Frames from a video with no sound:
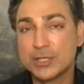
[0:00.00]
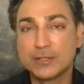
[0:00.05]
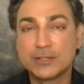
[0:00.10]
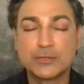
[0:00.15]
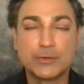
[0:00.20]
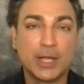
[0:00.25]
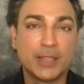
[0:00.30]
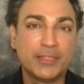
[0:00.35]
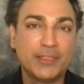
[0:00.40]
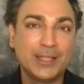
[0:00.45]
So
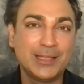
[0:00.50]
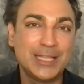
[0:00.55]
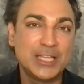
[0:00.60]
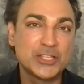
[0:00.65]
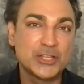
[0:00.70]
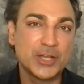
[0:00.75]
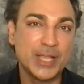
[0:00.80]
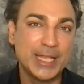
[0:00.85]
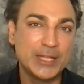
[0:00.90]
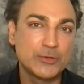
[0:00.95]
I think these
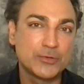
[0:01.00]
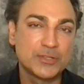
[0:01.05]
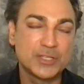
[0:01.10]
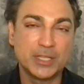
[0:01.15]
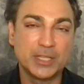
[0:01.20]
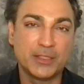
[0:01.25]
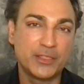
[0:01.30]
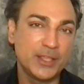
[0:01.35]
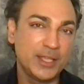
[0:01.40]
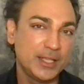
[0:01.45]
are
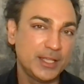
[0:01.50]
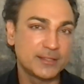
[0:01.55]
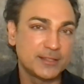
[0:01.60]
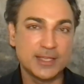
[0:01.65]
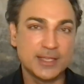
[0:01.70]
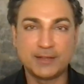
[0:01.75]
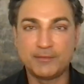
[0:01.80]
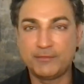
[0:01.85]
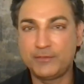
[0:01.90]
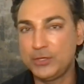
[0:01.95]
interesting things
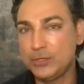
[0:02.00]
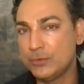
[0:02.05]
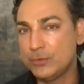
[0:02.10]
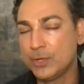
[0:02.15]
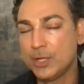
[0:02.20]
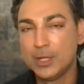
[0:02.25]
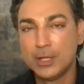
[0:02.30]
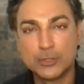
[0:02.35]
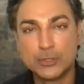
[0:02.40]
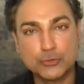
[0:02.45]
that if you
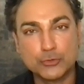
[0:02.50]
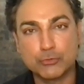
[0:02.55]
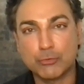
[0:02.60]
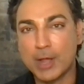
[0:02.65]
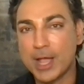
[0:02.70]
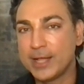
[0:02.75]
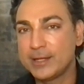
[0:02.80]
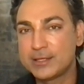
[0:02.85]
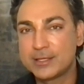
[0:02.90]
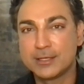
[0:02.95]

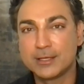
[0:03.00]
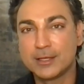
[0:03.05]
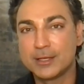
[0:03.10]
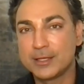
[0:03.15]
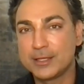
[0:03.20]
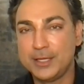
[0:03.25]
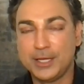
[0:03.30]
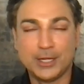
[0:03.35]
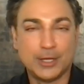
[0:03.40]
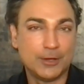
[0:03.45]
try to,
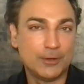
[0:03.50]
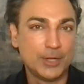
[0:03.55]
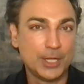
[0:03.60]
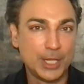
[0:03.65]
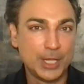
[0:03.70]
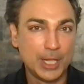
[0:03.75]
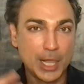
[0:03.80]
you know,